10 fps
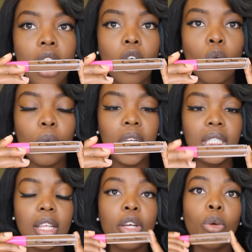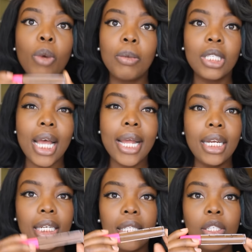according to their website
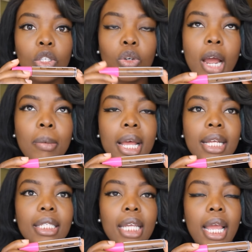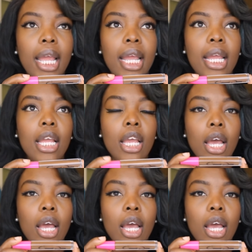it is described as a